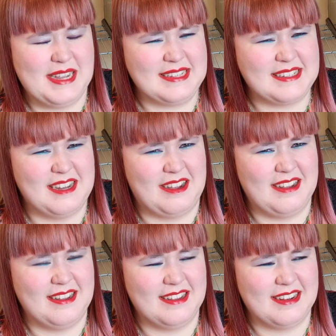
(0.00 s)
it's
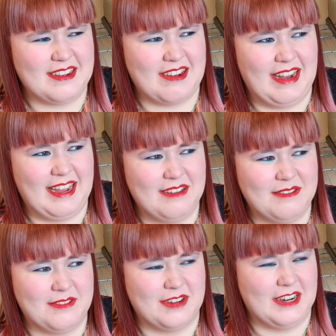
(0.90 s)
not great
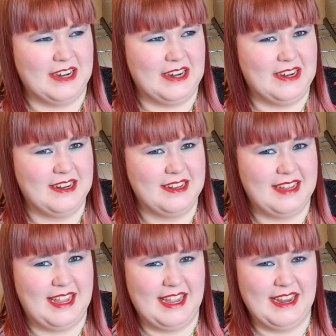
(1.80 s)
for
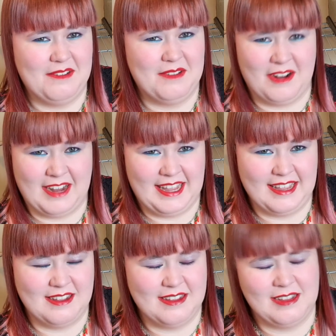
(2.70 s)

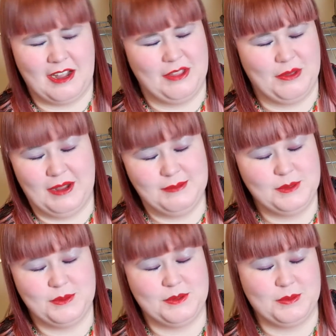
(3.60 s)
Rocket, although I
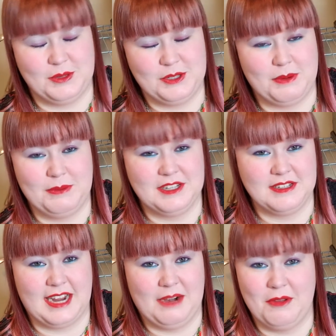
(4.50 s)
suppose she probably
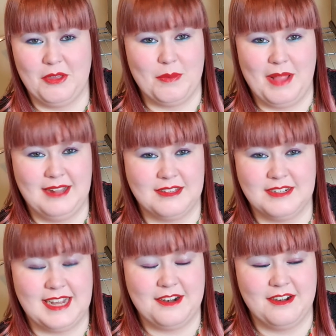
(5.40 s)
doesn't care whether the plants are
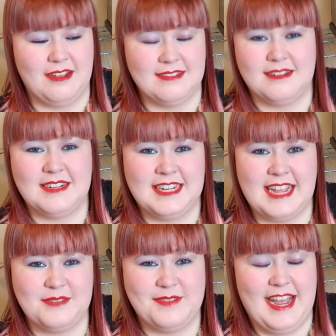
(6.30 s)
dead or not as long as she
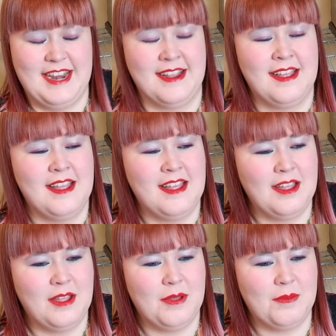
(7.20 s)
gets fed.
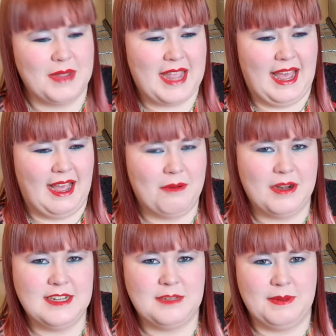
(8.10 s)
But yeah, I
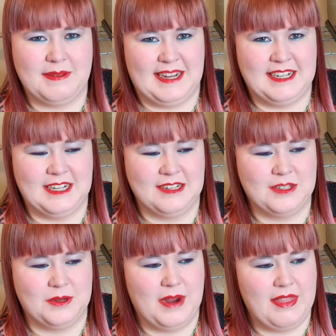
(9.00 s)
want it to be better,
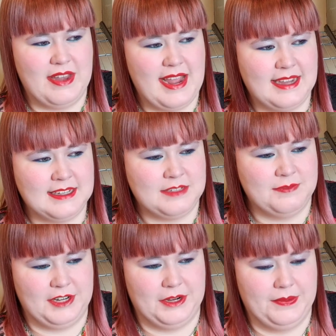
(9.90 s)
so in the next
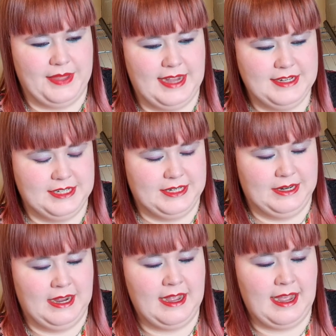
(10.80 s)
video that I
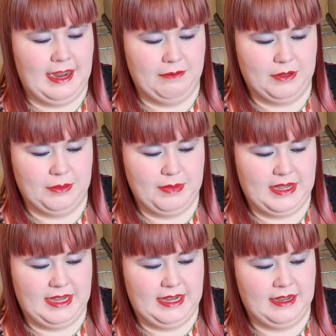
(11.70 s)
do,
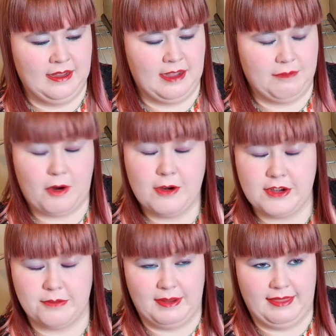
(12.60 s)
I've
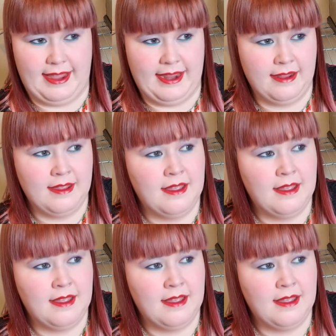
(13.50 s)
ordered my light,